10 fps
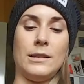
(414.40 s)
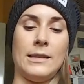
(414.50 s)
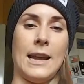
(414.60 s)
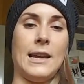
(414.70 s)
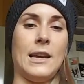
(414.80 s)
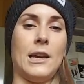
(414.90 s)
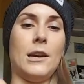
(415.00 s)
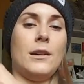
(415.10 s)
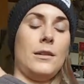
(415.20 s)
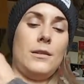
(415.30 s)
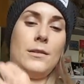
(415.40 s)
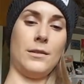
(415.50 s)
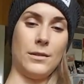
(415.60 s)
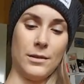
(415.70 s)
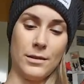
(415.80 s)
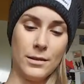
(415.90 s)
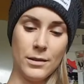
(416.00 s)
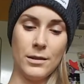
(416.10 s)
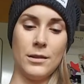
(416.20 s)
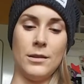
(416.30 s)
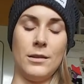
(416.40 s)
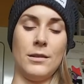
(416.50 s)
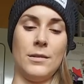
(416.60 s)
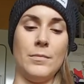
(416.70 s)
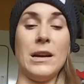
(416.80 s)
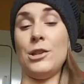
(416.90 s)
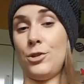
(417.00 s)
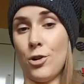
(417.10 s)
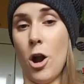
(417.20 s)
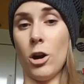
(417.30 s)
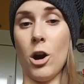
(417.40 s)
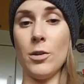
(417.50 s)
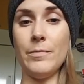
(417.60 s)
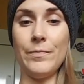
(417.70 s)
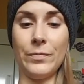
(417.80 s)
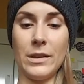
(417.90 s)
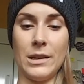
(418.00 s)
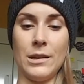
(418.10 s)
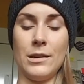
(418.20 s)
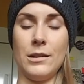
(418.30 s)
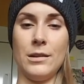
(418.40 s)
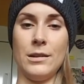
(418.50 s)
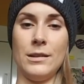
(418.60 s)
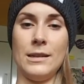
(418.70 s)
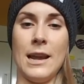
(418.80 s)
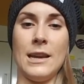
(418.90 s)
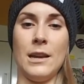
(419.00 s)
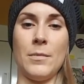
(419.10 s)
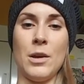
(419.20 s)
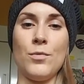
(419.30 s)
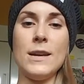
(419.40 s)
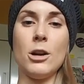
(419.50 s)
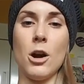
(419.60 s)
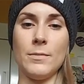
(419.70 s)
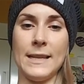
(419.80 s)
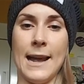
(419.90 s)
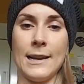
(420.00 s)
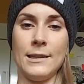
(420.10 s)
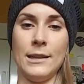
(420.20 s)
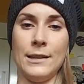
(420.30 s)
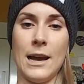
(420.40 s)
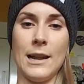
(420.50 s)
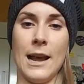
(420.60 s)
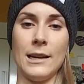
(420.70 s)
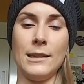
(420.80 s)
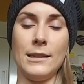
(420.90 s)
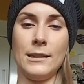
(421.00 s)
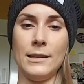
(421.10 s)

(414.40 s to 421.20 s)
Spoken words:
taking my strong arm, taking my weak arm's hand in that hand,